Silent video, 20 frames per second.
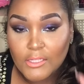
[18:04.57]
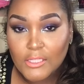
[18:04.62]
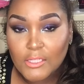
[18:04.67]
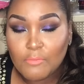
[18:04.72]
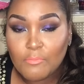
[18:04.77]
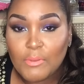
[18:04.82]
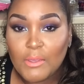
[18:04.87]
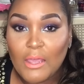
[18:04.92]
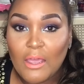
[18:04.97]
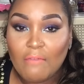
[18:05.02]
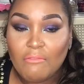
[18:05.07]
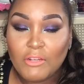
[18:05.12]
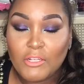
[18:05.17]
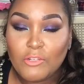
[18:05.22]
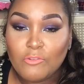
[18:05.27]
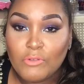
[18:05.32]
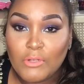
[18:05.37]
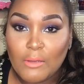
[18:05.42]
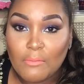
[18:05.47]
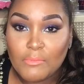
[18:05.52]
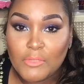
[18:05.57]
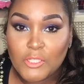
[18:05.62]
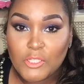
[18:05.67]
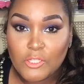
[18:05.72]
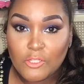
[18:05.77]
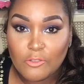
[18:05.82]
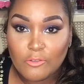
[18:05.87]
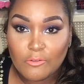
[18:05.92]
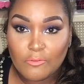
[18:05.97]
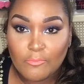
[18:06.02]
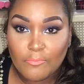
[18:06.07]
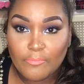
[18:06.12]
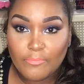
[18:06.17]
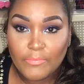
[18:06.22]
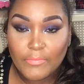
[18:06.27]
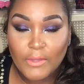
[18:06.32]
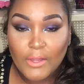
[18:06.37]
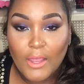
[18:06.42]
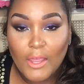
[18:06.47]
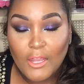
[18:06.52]
to be able to do number 2.
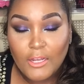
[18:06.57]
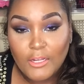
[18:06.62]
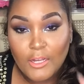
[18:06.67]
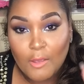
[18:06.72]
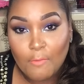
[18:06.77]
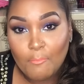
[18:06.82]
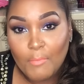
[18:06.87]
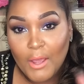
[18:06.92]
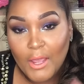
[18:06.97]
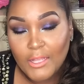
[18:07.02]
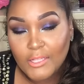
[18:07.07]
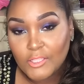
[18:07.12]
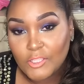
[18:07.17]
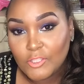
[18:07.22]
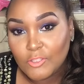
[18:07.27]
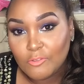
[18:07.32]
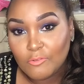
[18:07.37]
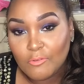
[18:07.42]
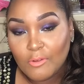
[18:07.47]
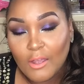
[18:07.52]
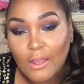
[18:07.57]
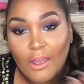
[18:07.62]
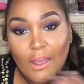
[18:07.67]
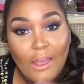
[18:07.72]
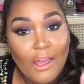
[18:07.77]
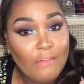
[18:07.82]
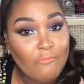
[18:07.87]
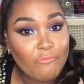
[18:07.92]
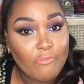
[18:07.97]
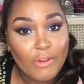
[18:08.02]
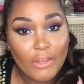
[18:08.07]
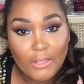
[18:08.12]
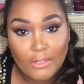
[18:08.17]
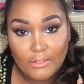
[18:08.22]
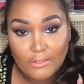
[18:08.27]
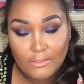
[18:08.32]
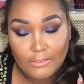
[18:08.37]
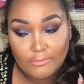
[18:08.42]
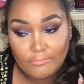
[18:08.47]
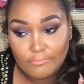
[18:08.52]
Now mind you, I'm
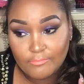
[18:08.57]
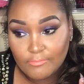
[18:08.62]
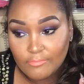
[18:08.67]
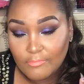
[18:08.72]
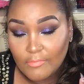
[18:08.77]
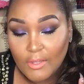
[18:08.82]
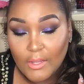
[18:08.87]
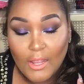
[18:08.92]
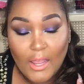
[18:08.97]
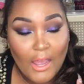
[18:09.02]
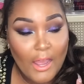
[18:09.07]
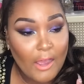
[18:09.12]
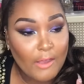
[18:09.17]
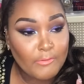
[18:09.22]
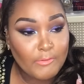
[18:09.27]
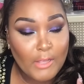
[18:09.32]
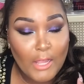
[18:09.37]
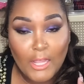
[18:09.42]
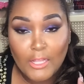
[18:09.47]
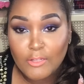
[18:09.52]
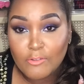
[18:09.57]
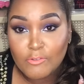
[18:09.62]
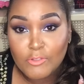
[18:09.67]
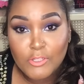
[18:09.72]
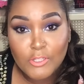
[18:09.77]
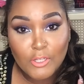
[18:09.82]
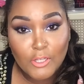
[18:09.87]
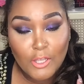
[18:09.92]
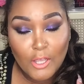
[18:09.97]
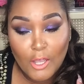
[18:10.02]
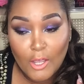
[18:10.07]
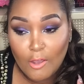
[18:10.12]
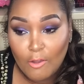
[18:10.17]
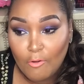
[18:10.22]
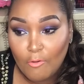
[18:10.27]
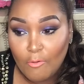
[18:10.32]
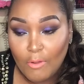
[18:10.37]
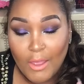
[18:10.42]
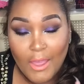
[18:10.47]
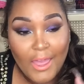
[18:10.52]
regular. I used to
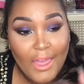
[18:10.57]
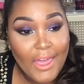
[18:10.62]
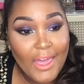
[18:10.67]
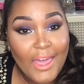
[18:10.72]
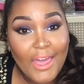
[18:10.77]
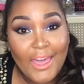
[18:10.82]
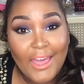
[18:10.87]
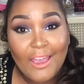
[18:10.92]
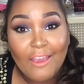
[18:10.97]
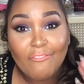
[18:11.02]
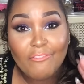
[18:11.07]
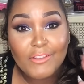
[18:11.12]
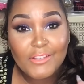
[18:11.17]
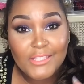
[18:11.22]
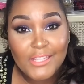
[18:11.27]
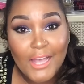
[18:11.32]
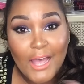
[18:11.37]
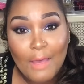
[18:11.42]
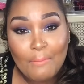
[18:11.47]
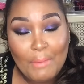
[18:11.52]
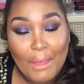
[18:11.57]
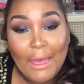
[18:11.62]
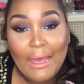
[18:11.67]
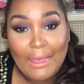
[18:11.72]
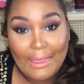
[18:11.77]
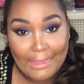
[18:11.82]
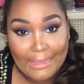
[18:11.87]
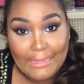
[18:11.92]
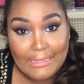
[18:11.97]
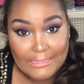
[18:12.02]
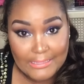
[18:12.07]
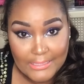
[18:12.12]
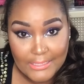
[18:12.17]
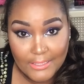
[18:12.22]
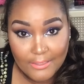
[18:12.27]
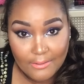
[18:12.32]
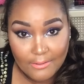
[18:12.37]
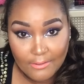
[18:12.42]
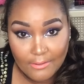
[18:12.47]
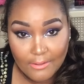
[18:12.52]
go every time I
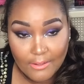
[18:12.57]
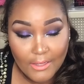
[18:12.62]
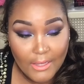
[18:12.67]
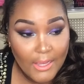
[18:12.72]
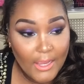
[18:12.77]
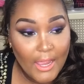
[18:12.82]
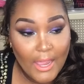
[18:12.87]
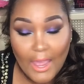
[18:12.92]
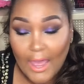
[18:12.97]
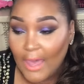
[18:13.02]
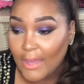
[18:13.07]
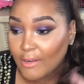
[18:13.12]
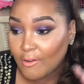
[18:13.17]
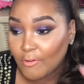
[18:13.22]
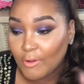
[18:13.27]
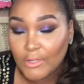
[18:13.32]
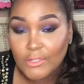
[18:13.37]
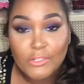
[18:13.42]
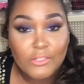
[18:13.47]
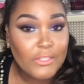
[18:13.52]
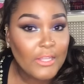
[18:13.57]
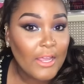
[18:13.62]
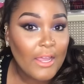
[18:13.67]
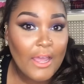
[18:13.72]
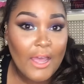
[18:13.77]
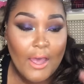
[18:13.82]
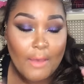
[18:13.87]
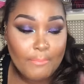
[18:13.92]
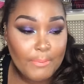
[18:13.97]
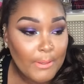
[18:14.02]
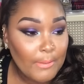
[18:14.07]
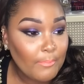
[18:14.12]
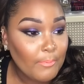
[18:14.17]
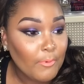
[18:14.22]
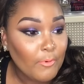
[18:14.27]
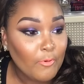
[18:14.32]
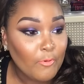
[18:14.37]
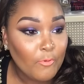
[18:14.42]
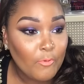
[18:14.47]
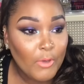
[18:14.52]
ate. I don't understand how
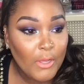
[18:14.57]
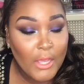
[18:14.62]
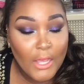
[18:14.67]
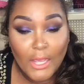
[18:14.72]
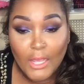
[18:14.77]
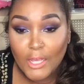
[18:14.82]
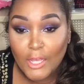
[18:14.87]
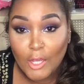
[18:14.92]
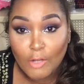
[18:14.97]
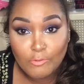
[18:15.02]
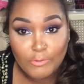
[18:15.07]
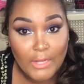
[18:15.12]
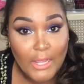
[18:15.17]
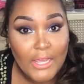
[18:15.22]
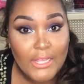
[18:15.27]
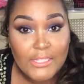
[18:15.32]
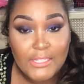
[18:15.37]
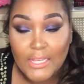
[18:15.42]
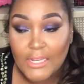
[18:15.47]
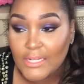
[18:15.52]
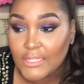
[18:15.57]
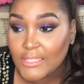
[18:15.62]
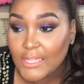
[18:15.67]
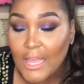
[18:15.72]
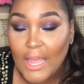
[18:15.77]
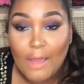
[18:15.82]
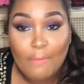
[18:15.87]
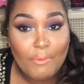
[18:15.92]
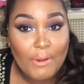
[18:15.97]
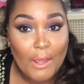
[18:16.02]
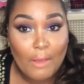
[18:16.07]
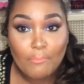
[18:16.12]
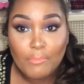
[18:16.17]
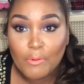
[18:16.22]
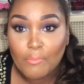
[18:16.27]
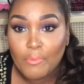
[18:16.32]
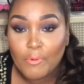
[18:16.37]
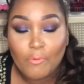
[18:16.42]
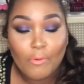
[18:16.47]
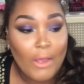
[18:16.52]
people can go days at a time without
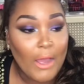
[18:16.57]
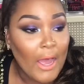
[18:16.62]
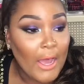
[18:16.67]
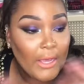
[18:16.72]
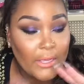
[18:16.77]
boo-booing.